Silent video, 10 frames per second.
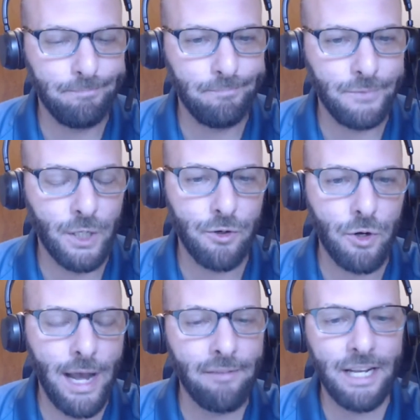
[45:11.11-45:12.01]
you know you
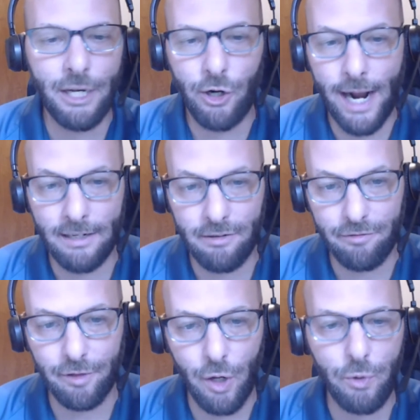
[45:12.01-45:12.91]
don't have an interactive
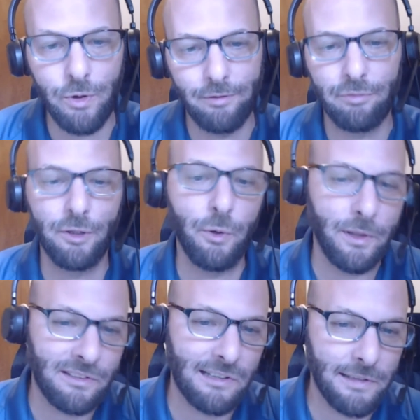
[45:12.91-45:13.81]
flow you have a flow
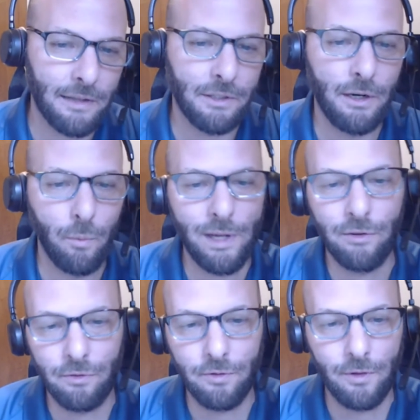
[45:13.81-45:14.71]
that sits out there and
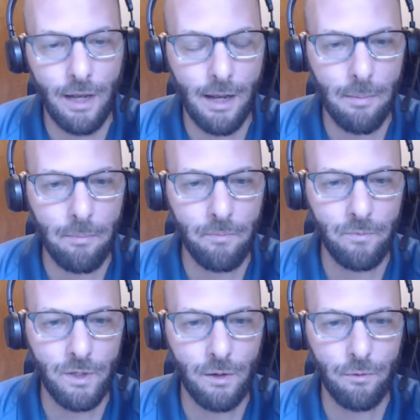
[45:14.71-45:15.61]
waits um,
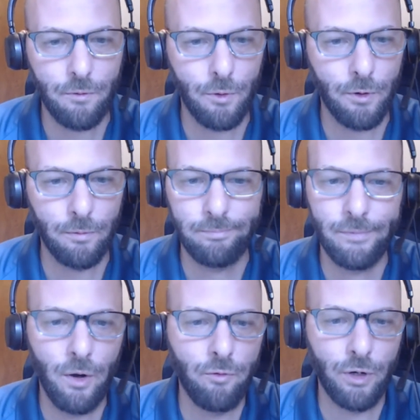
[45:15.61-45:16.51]
you know for
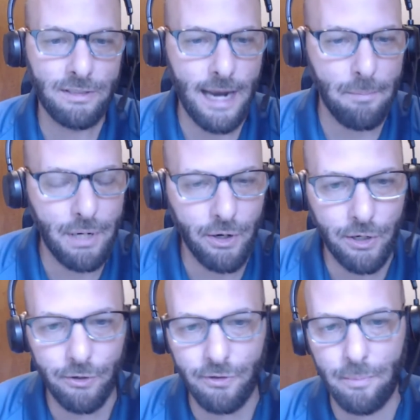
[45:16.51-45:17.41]
over a time
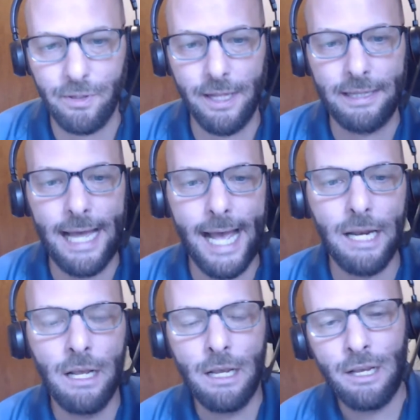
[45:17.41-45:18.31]
period or something like that
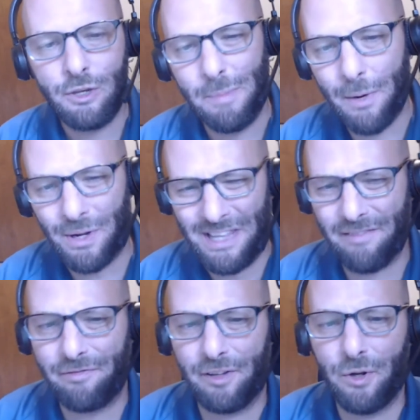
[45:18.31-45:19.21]
you may want that
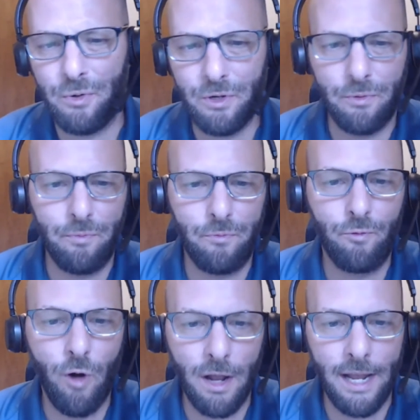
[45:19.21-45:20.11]
flow to
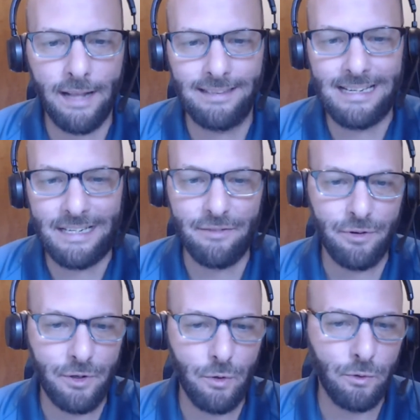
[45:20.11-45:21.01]
run as a
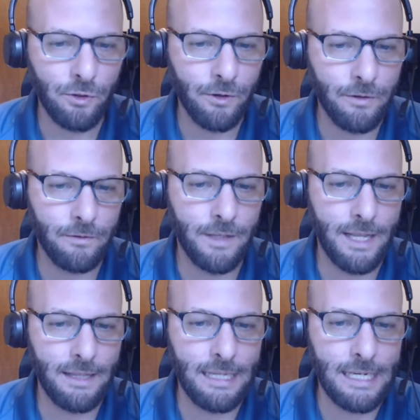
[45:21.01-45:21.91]
different user
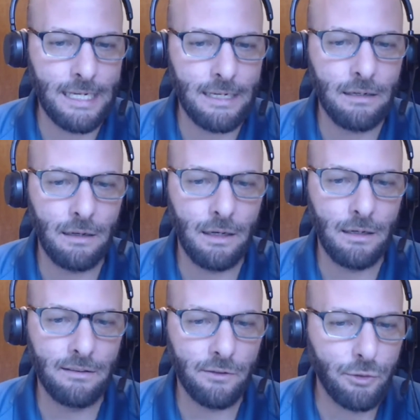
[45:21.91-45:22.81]
than the uh,
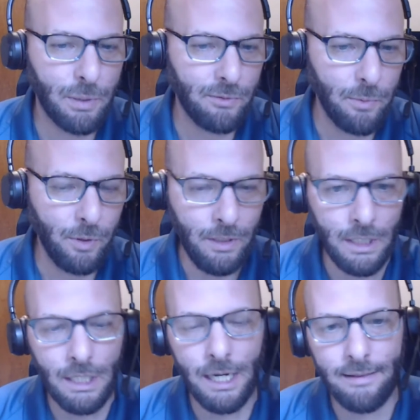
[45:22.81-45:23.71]
service principal
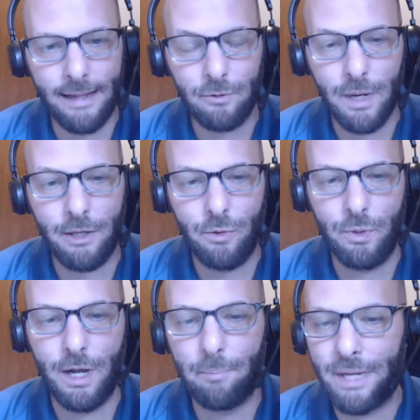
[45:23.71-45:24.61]
and that's why you
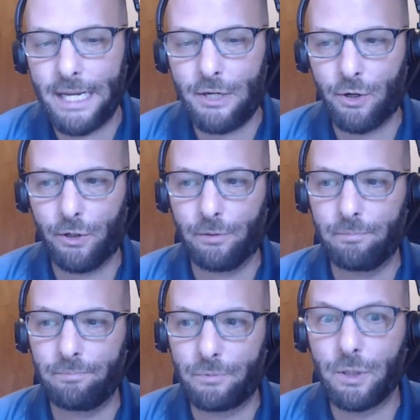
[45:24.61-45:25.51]
would update your
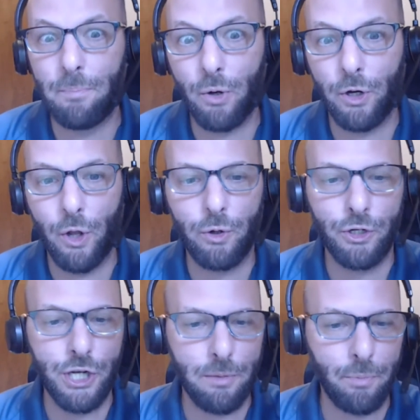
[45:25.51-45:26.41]
component
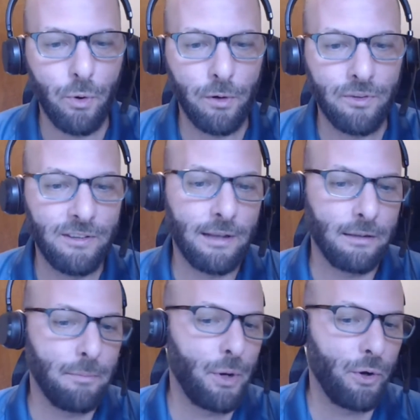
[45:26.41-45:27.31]
ownership or set
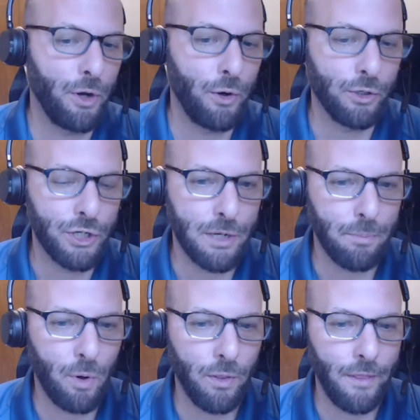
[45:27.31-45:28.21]
component ownership
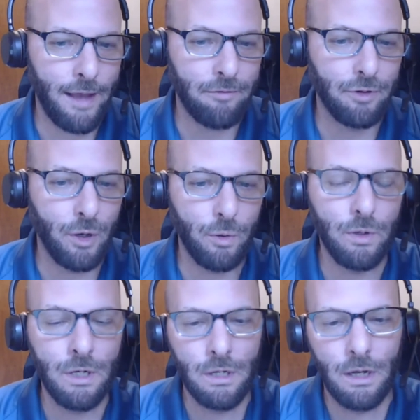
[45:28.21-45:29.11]
on that flow
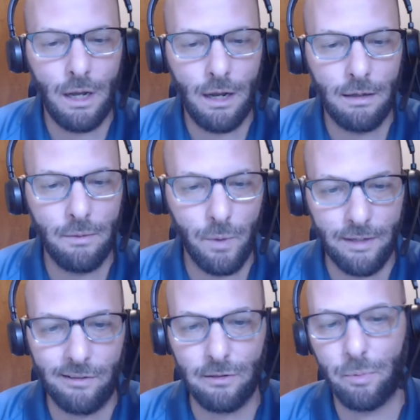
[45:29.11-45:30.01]
uh, when
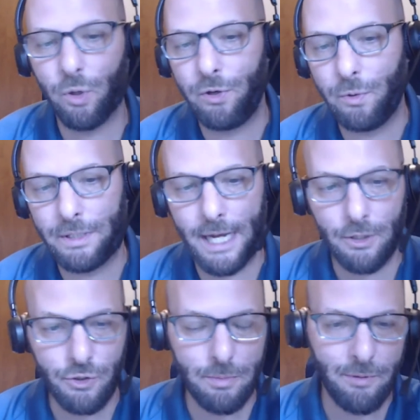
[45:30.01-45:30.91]
it's deployed to a
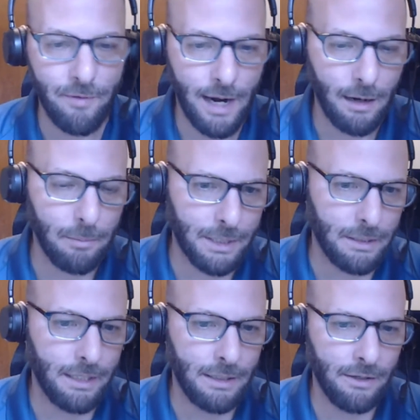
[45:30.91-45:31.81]
downstream environment.
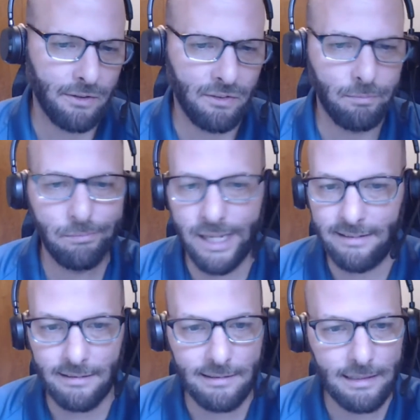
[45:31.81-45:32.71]
And there's
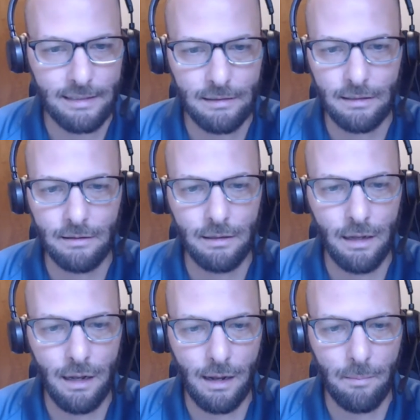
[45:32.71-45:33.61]
licensing and
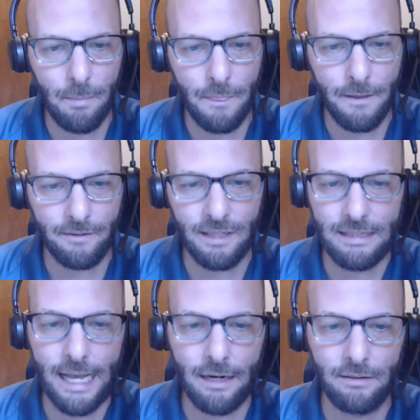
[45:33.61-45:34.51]
um, things like
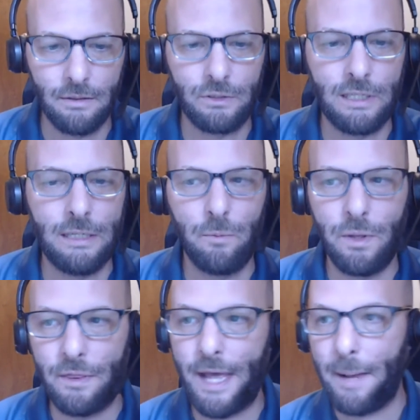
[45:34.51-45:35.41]
that associated
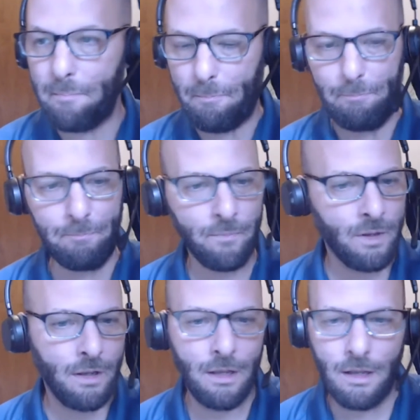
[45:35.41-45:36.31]
with that.
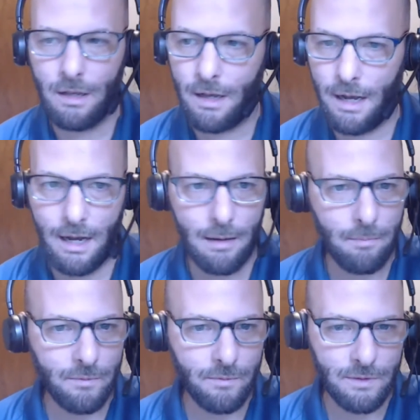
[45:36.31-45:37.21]

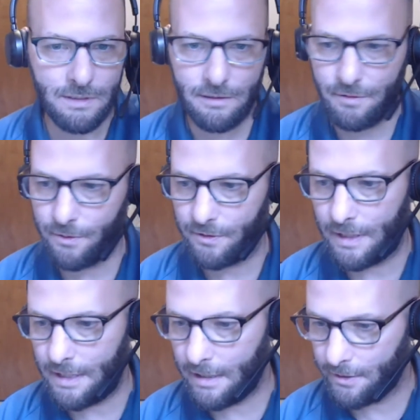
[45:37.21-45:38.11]
Um, let me see if there's
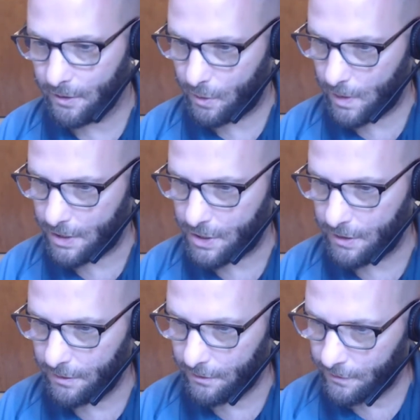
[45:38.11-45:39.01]
any other
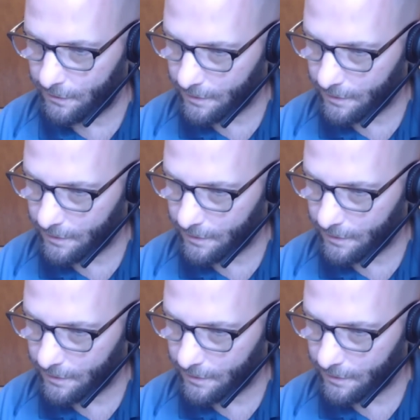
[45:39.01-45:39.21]
questions.